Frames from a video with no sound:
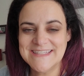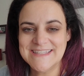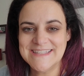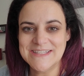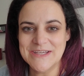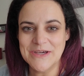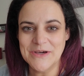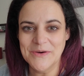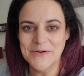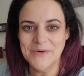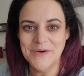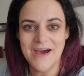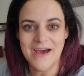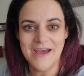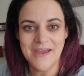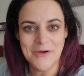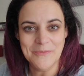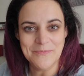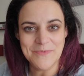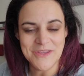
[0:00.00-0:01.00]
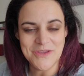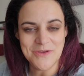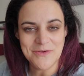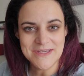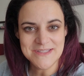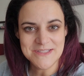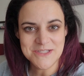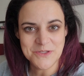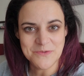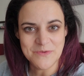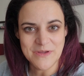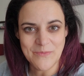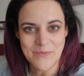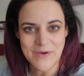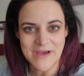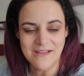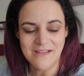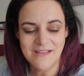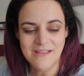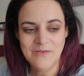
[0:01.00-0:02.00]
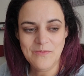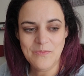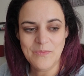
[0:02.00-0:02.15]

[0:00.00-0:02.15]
So I hope that you guys are doing well.